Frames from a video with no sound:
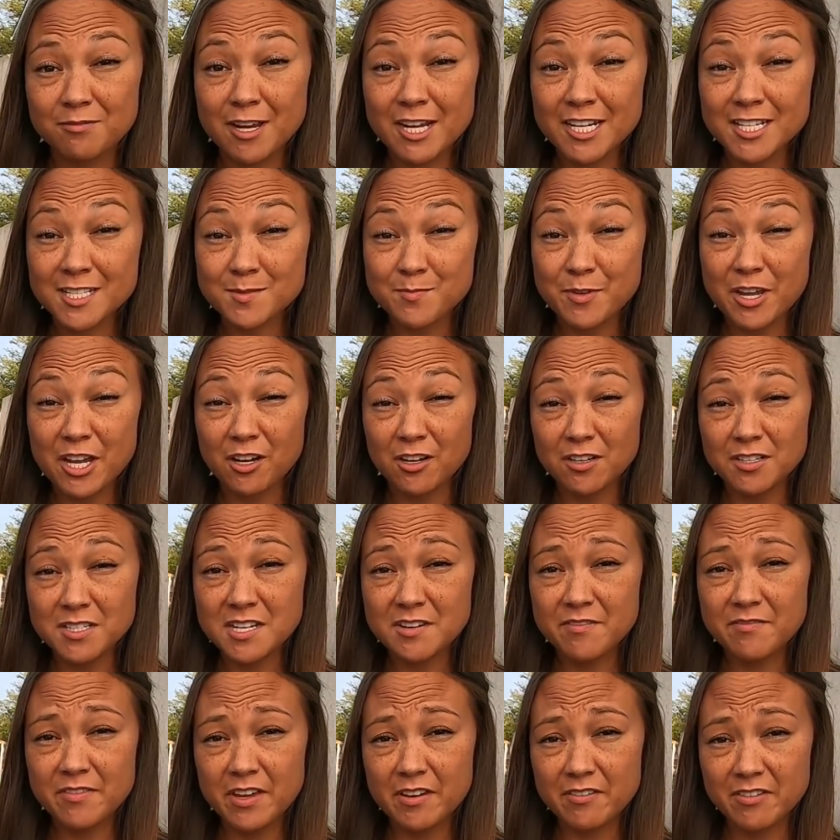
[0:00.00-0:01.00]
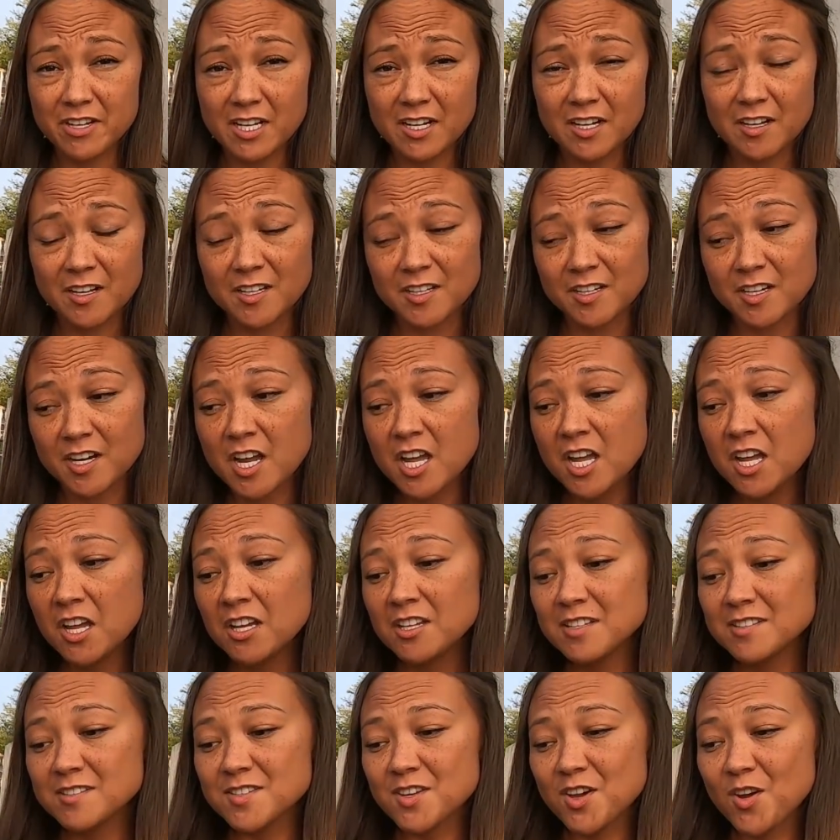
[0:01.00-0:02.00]
Red is my all-time favorite color.
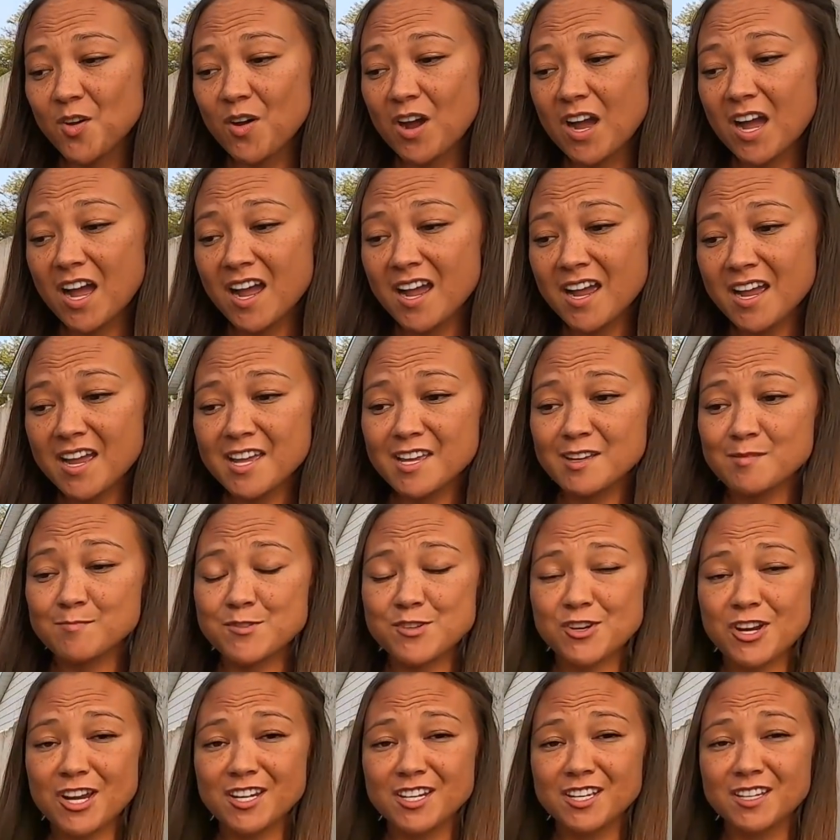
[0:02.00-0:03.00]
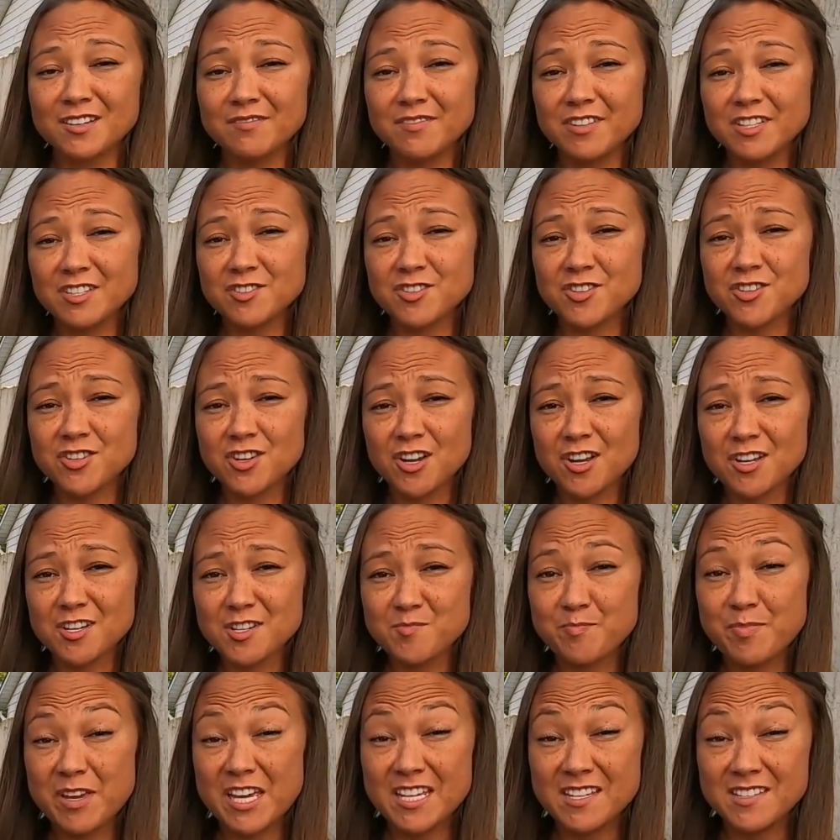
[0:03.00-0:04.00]
So I am trying to convince Sean
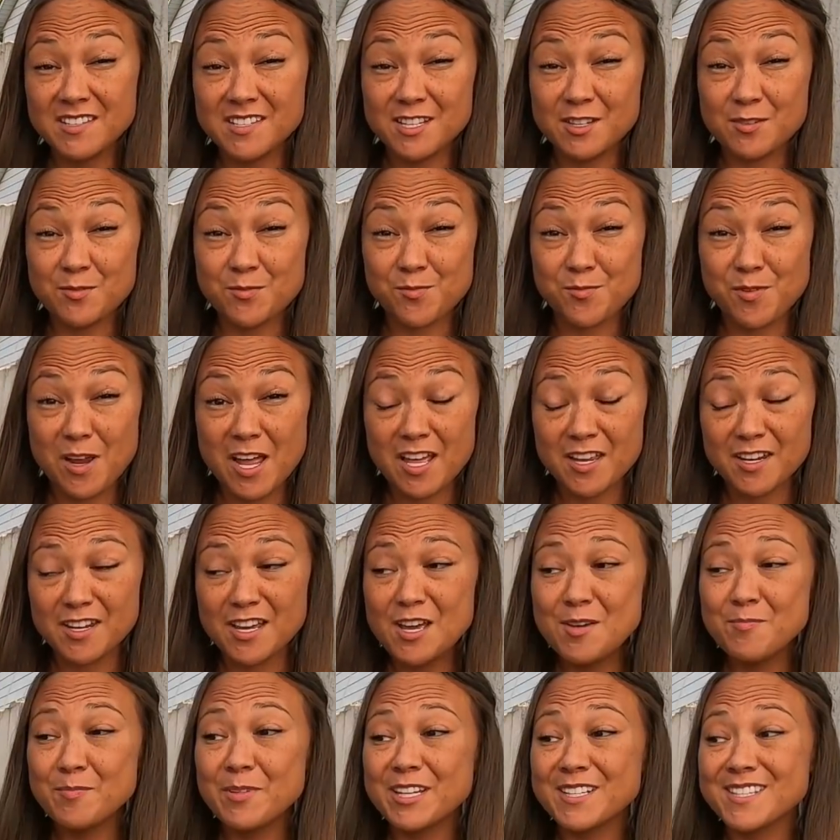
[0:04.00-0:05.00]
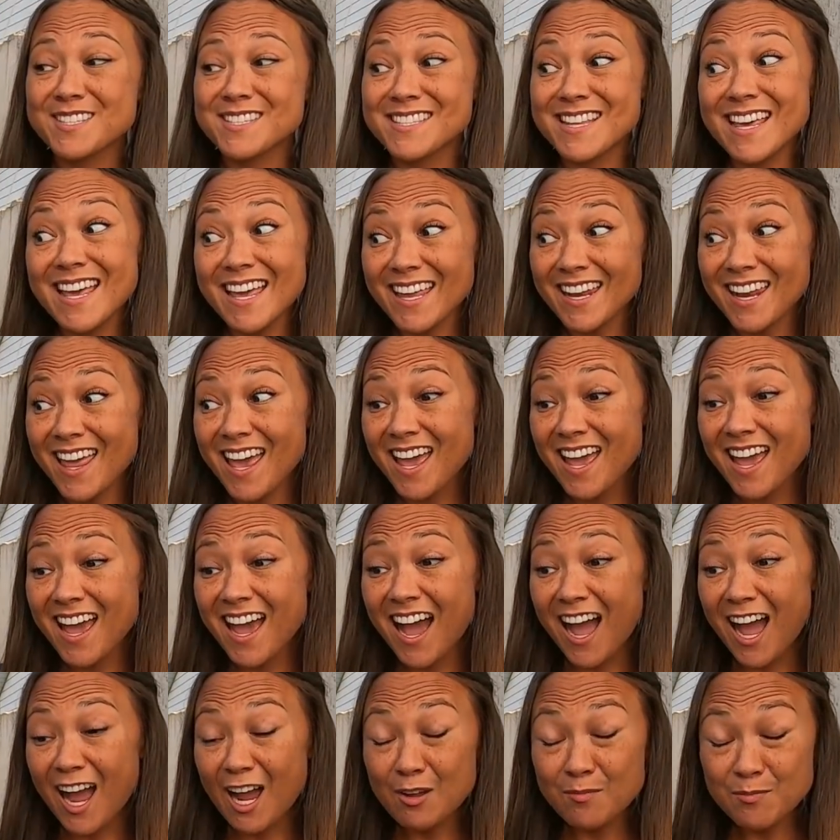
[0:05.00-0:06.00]
to paint it red, because then
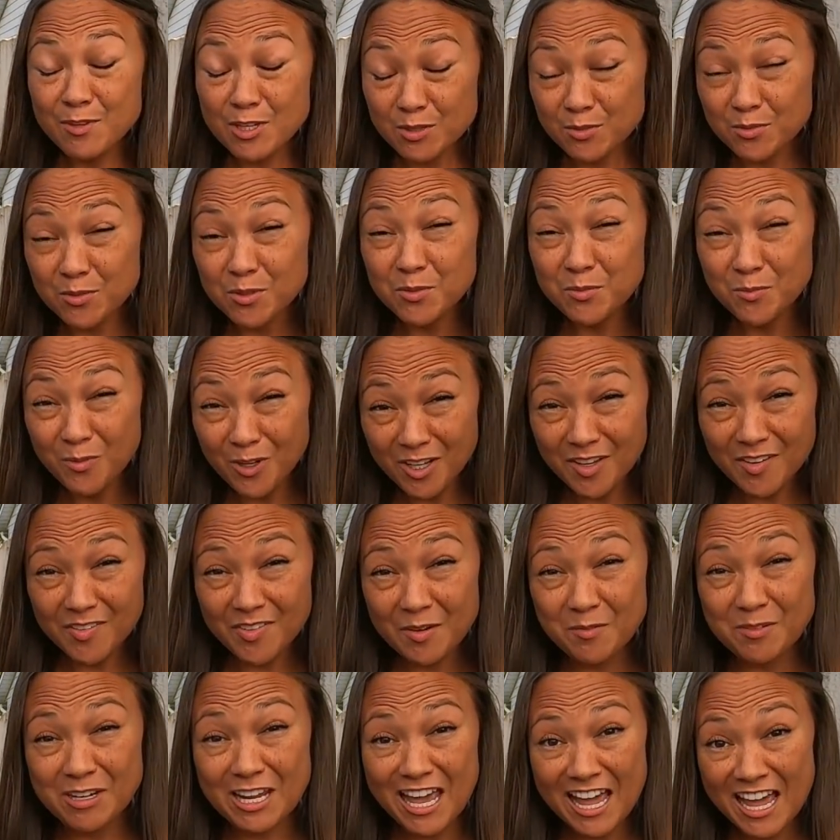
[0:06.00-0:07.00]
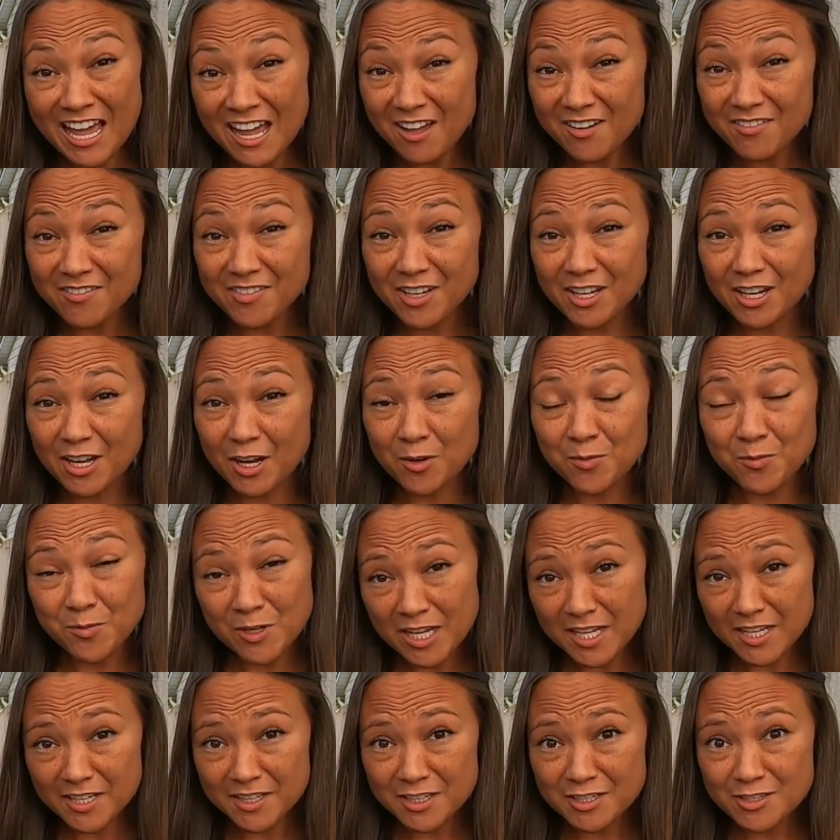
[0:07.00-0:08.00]
I'm the only one that would have a
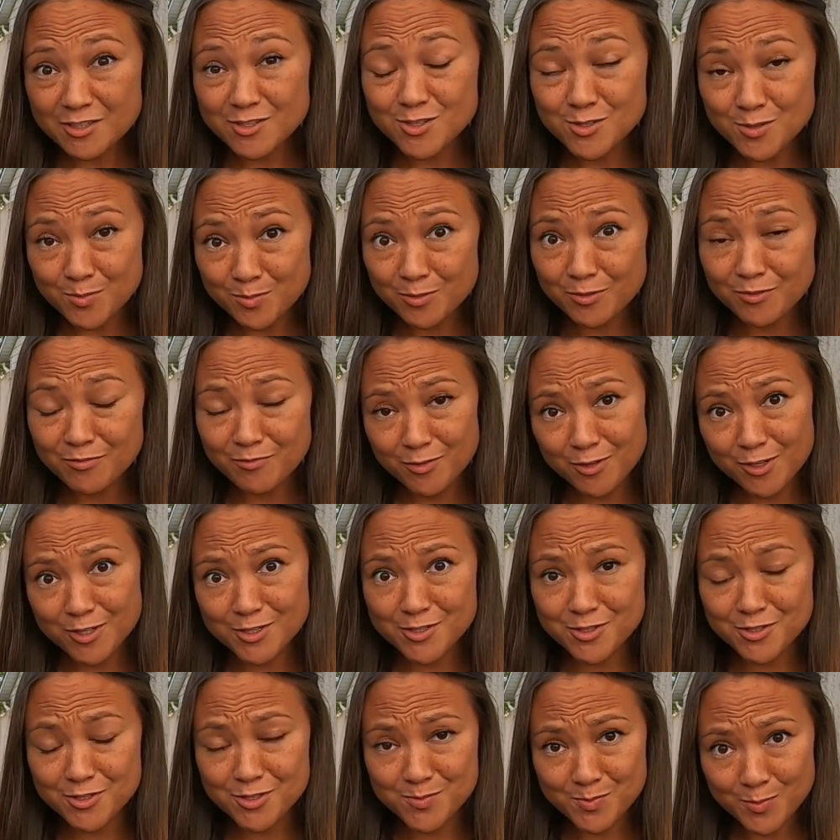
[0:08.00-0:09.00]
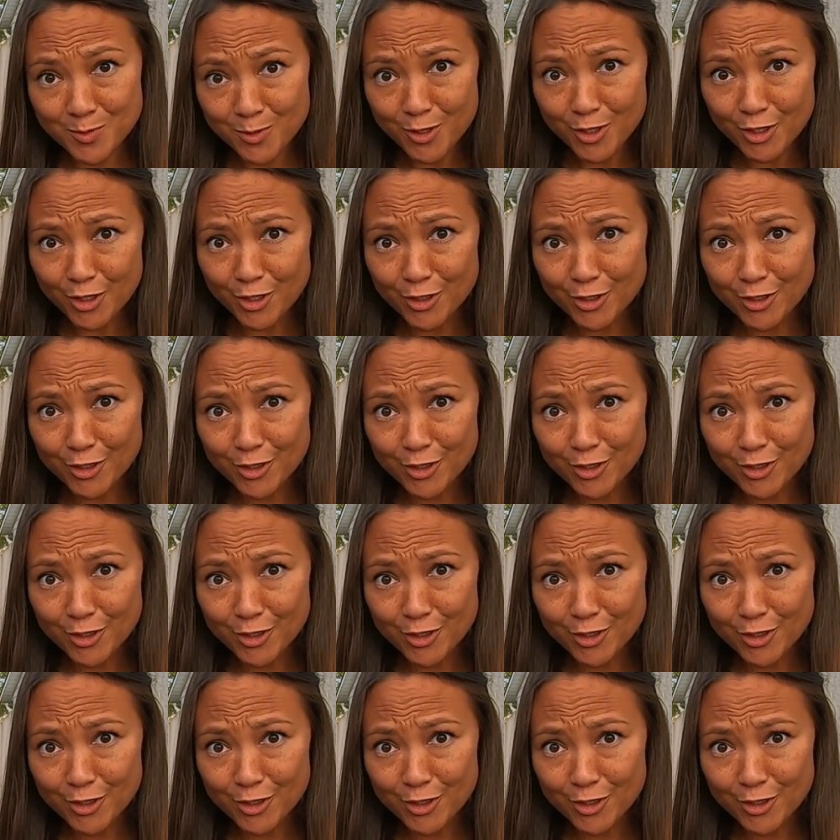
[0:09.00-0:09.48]
red Subaru Forester Sport